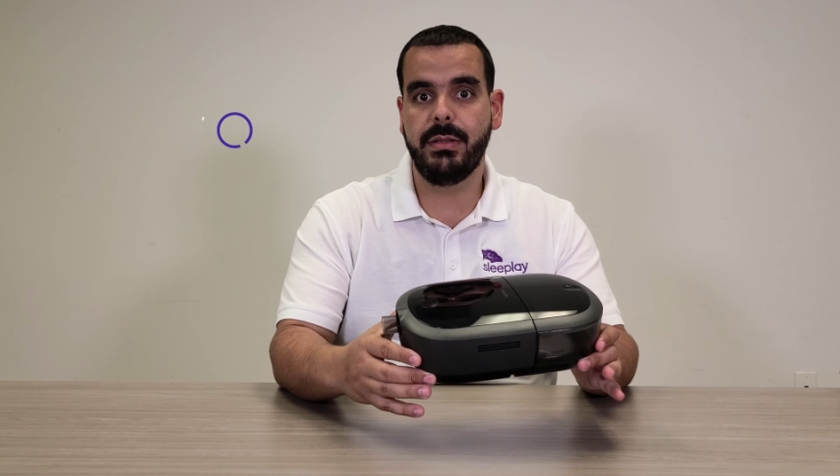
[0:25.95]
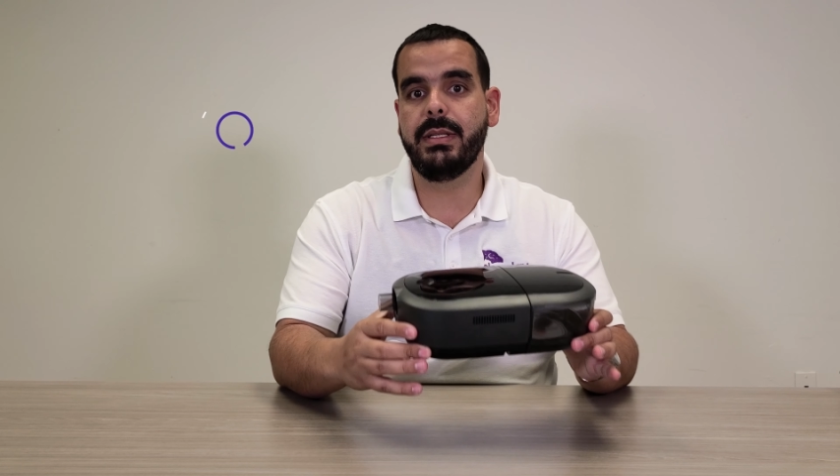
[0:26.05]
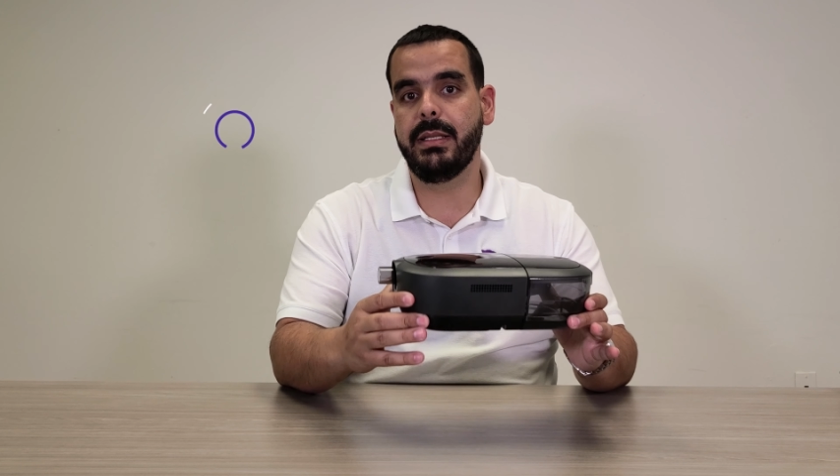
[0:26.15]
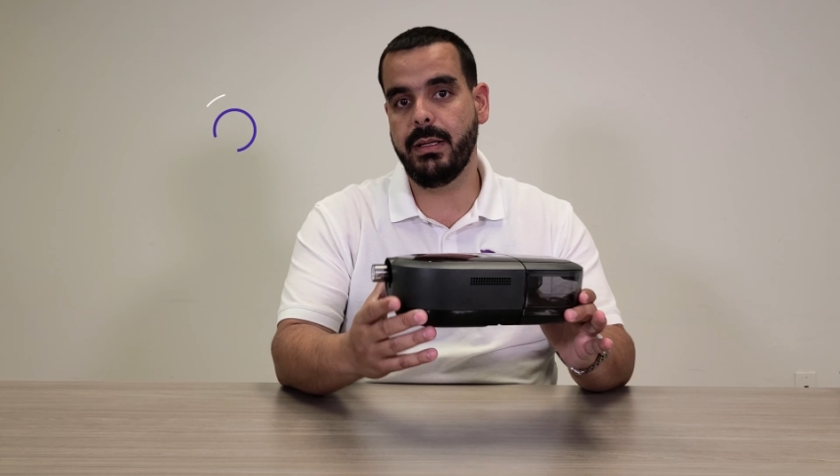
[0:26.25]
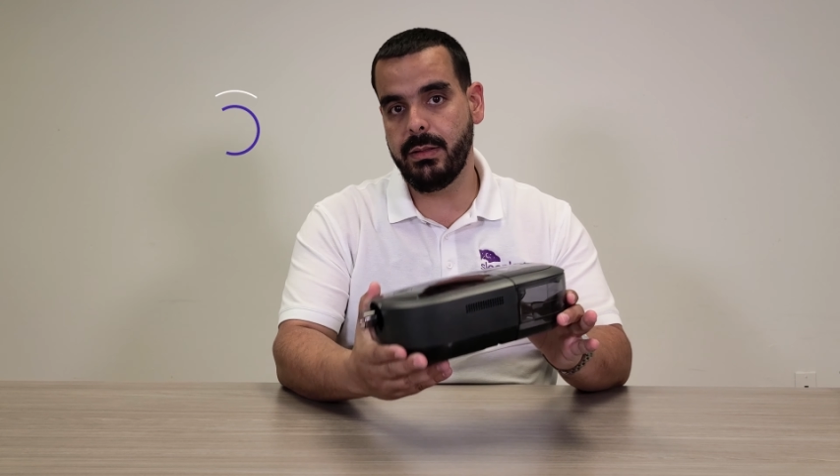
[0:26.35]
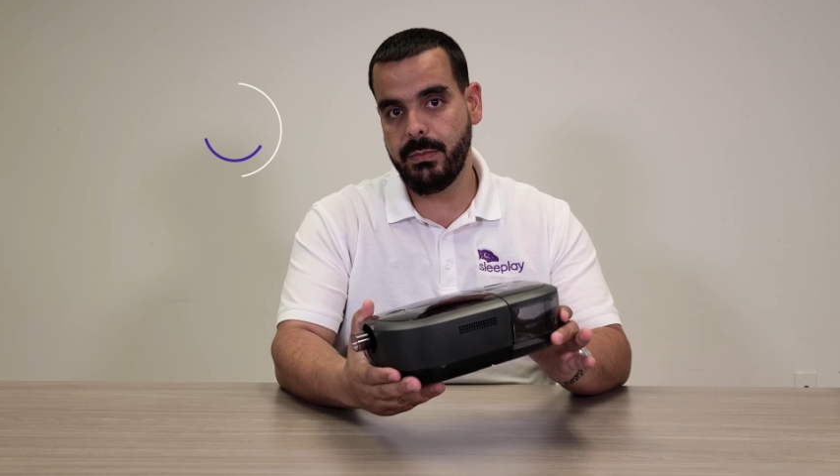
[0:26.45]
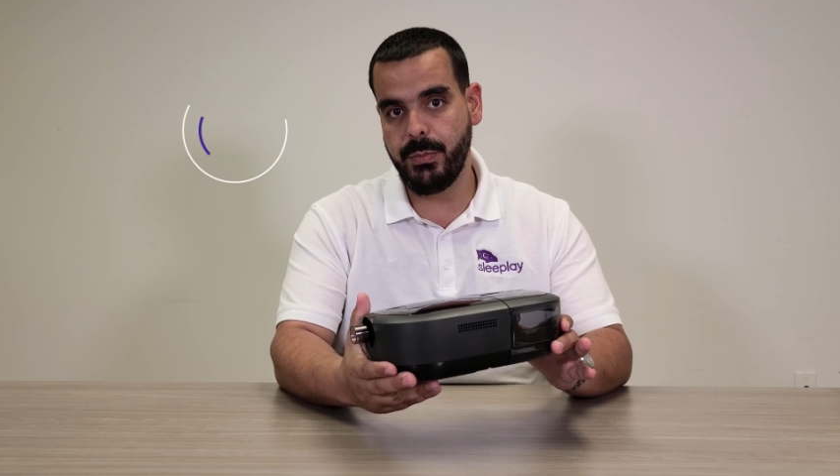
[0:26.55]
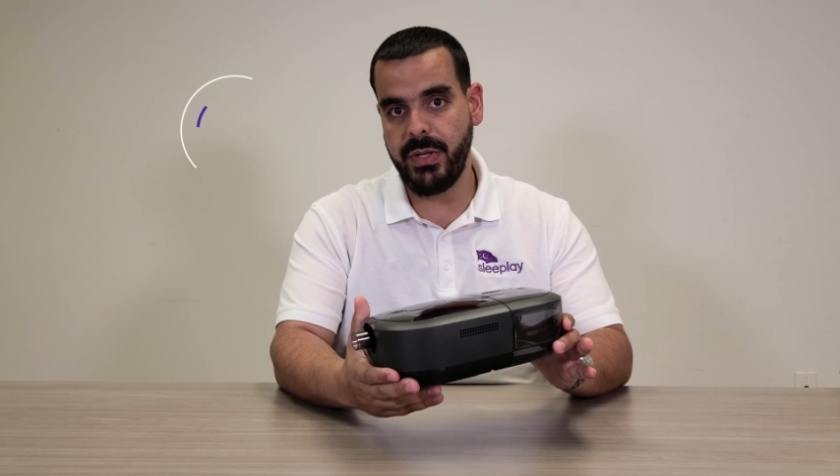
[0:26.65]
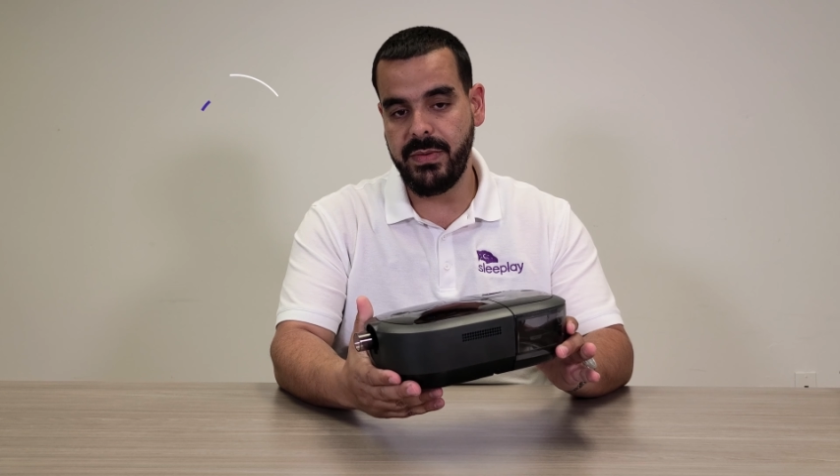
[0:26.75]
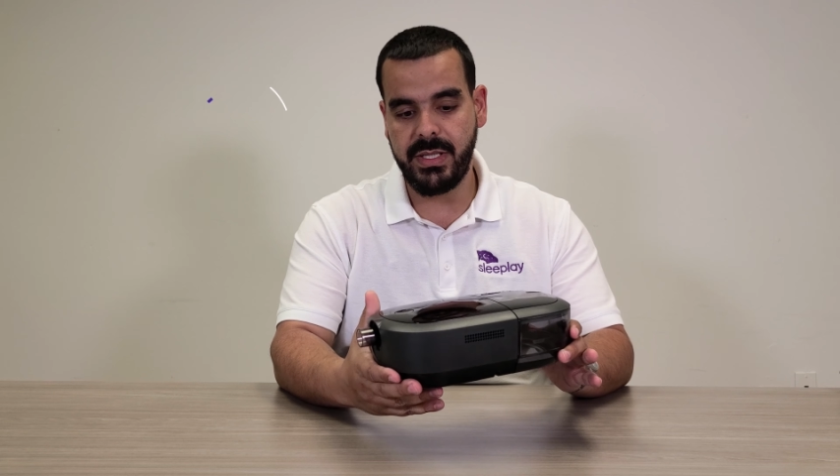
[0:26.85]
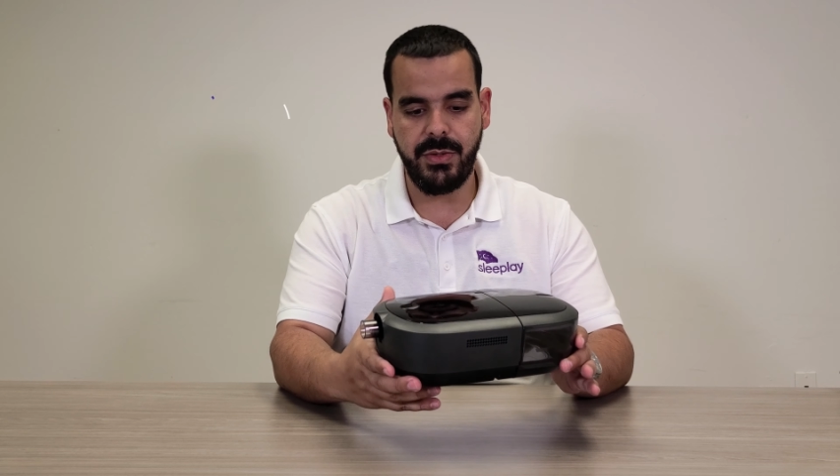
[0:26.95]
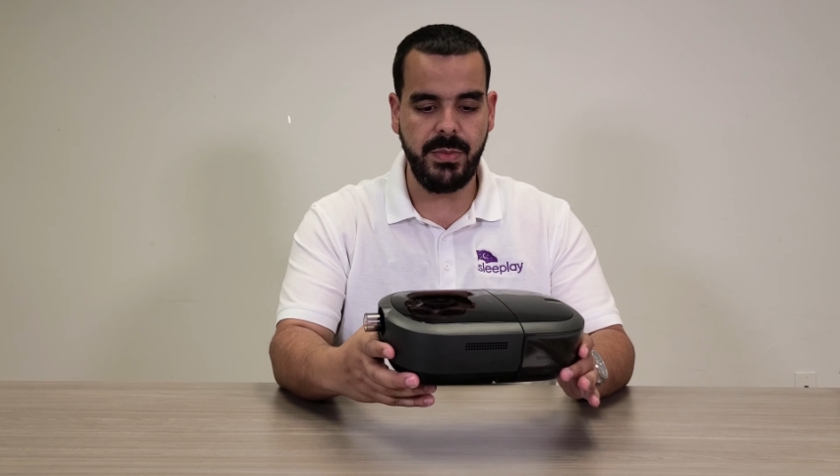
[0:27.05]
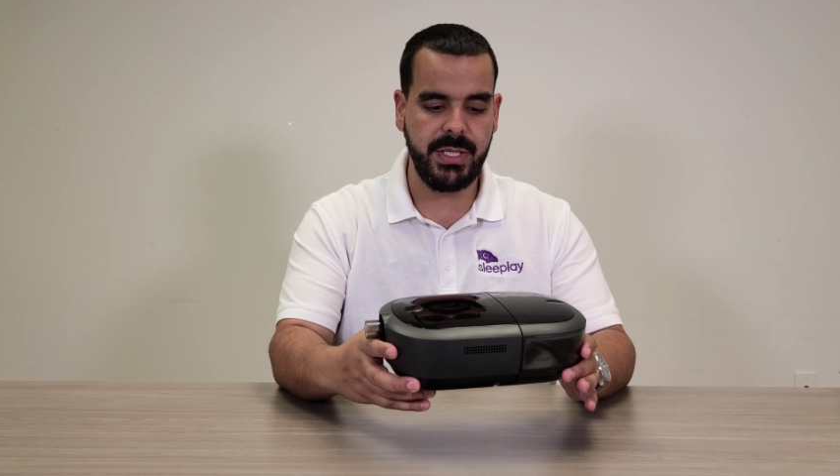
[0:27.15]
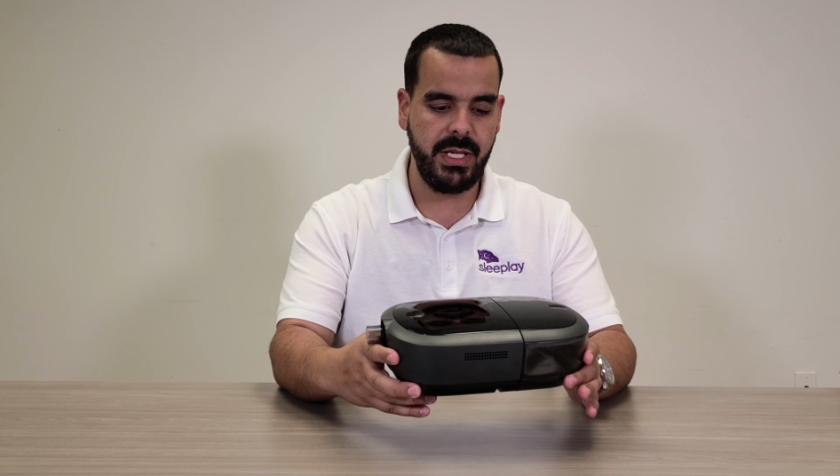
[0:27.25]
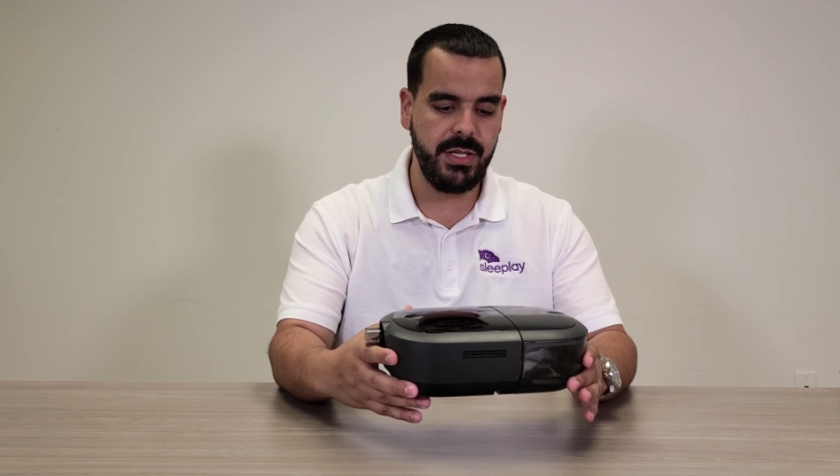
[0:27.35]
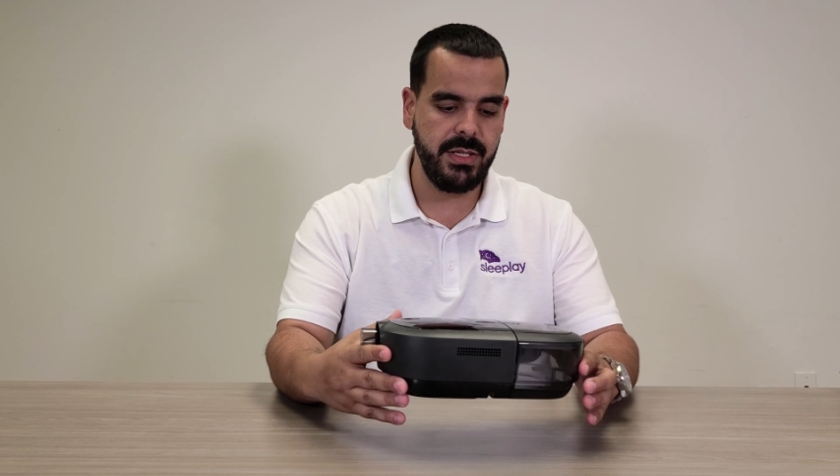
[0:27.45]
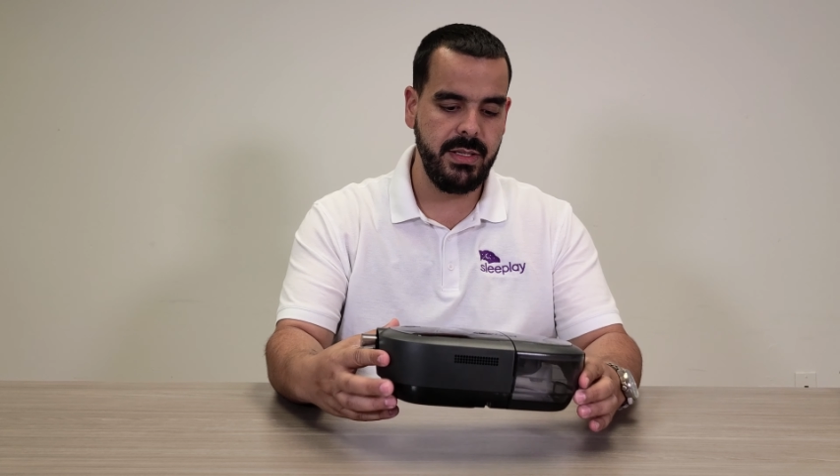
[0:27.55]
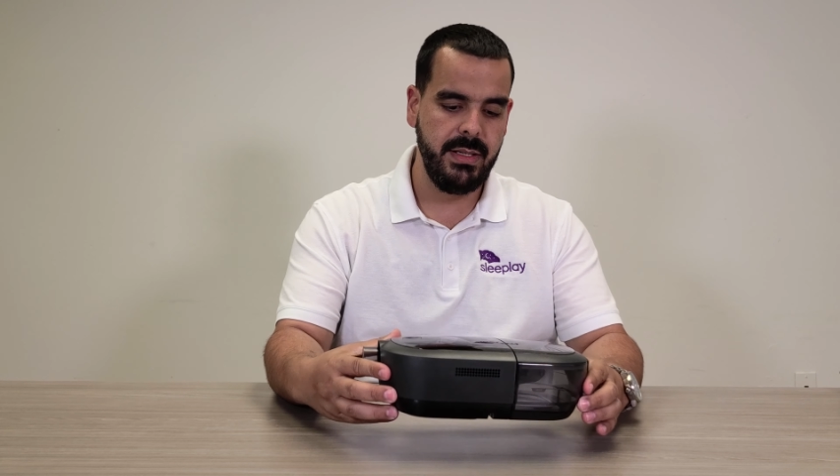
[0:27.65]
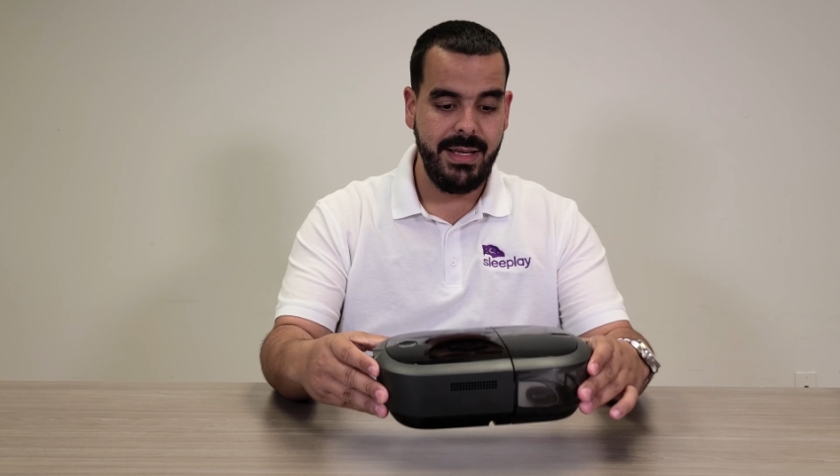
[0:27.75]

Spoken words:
than the previous DreamStation,